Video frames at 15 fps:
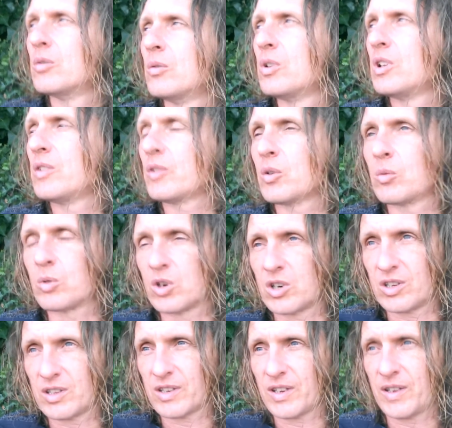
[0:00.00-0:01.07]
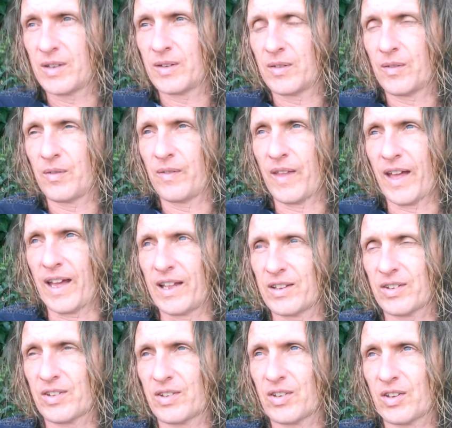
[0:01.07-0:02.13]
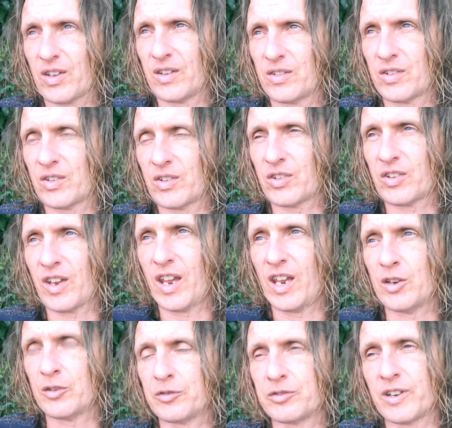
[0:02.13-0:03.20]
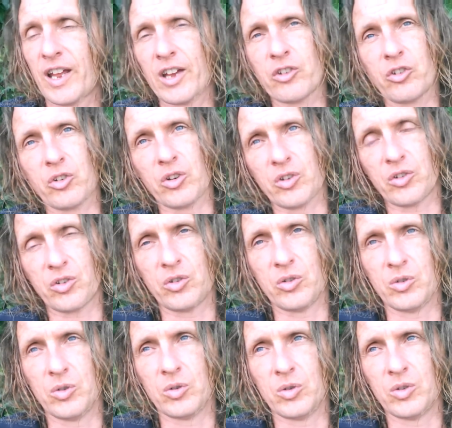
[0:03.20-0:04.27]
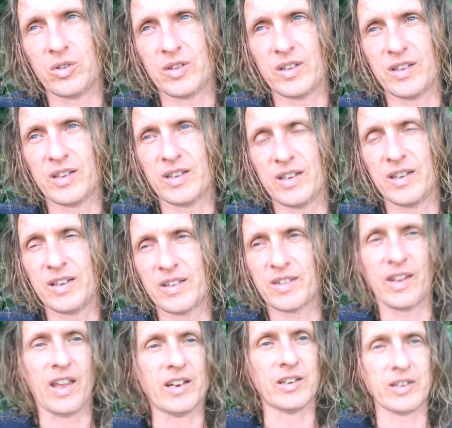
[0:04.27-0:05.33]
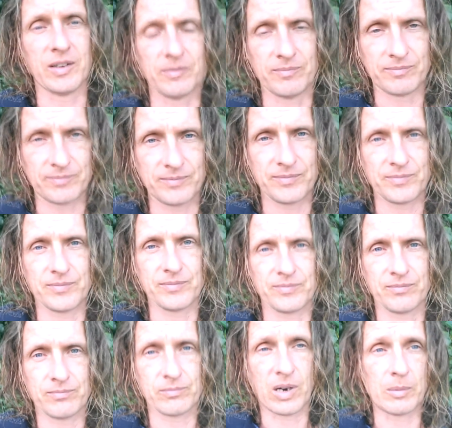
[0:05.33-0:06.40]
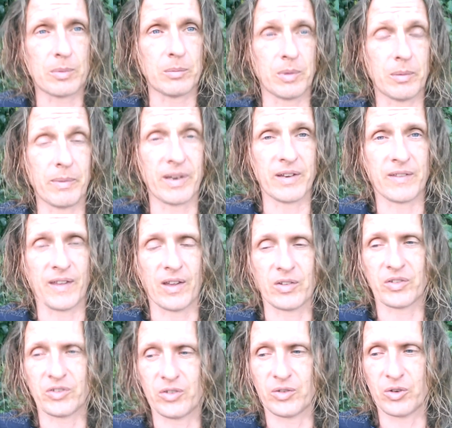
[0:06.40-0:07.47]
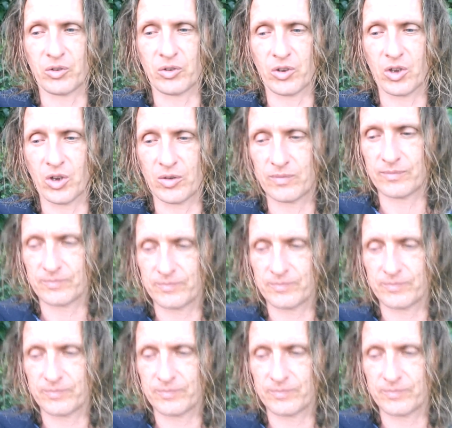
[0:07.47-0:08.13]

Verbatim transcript: We live in a world that's sustained a fracture to its sanity, probably many thousands of years ago.